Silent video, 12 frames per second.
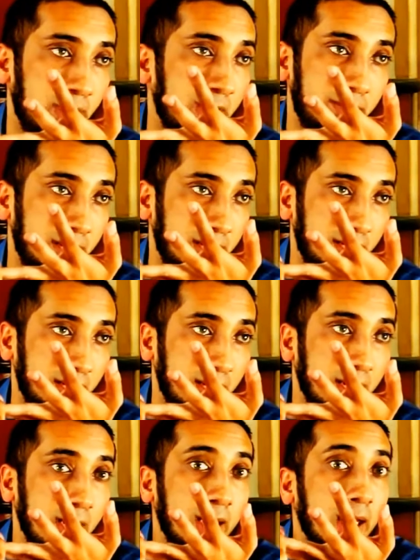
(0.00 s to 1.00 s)
right away.
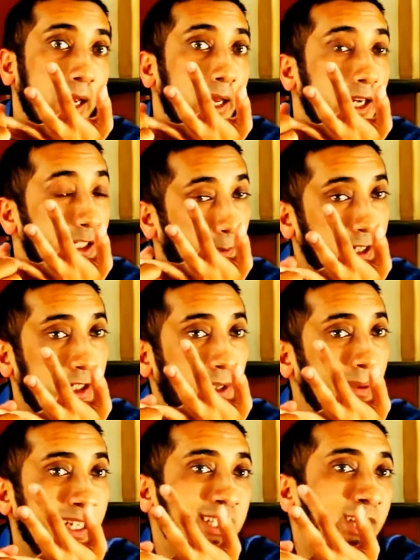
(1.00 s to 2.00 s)

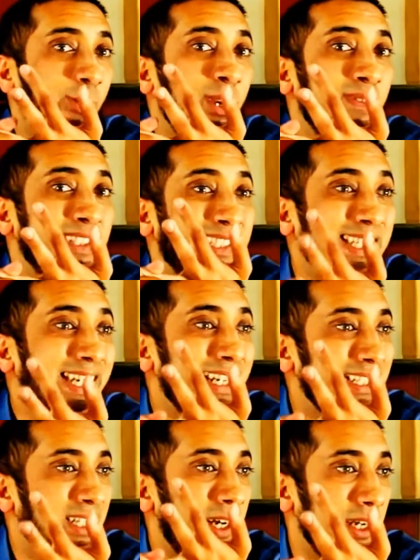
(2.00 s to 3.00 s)
Especially because they don't even see it
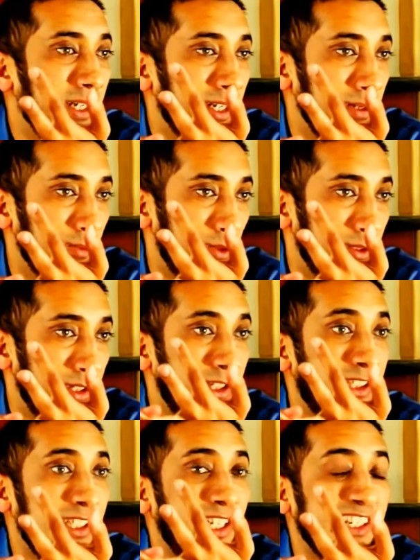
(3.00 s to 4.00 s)
as lying anymore. They
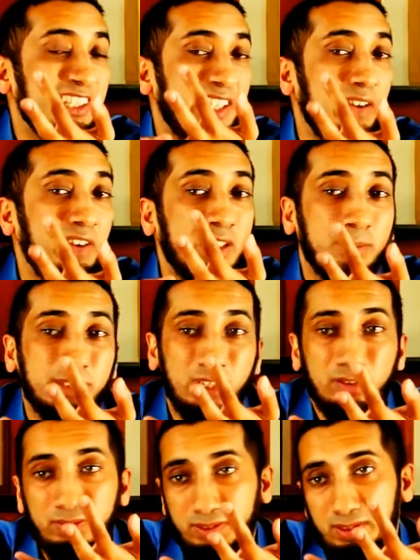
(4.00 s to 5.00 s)
just see it as saving
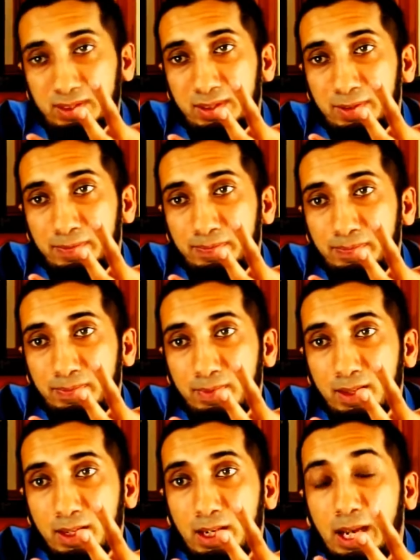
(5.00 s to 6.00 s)
themselves.
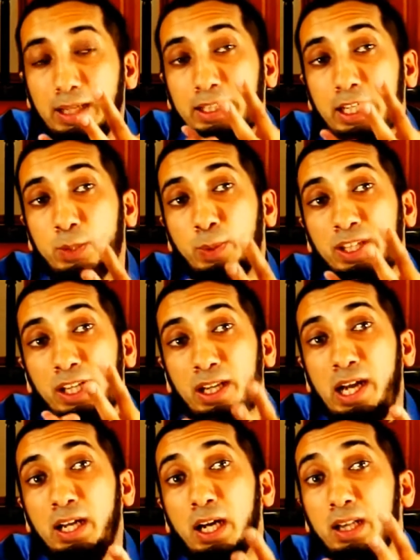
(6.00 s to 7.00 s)
And kids, when they
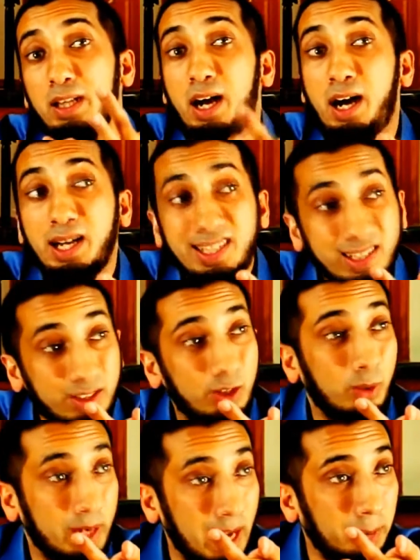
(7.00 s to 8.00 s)
lie a lot, you
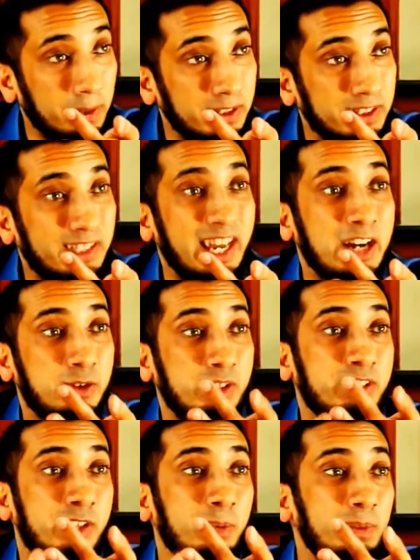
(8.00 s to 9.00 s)
know what happens? They
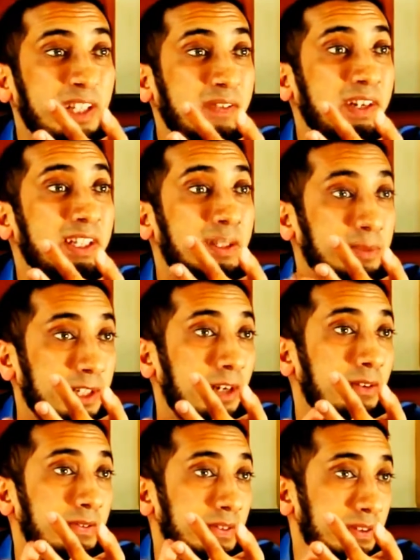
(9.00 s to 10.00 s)
actually start believing it
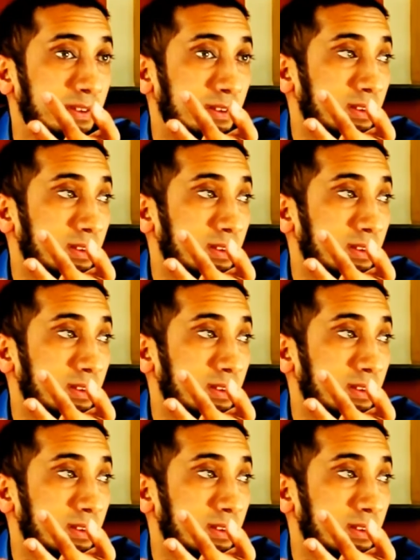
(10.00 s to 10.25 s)
themselves.